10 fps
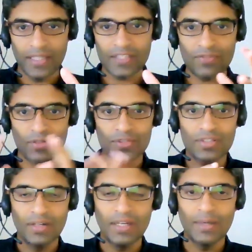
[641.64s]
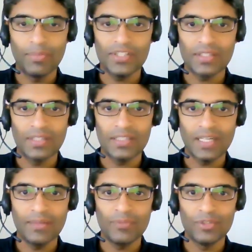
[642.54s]
Thanks, folks. I really appreciate the
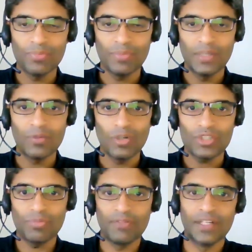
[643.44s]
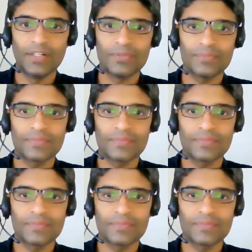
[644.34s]
time you spent to watch my video.